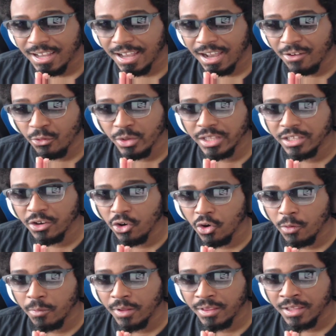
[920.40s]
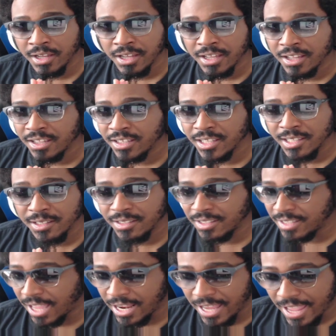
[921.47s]
I really hope.
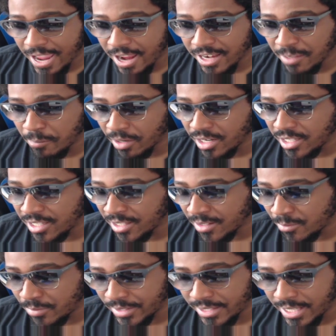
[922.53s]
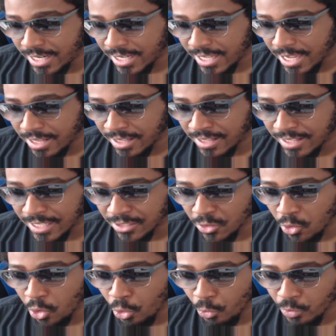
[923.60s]
Anybody, but then again, that's the
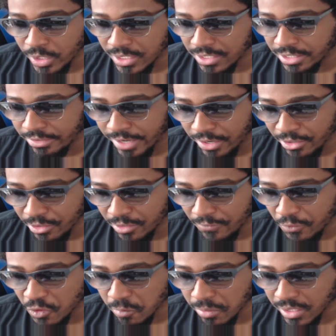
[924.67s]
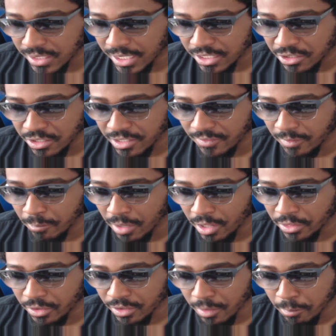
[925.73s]
whole reason they're out here in the first place. I shouldn't even
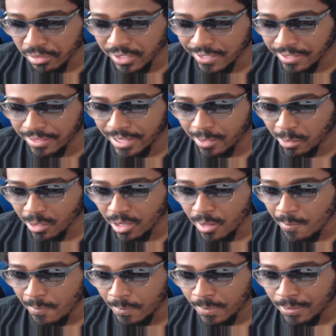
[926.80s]
bother completing that thought.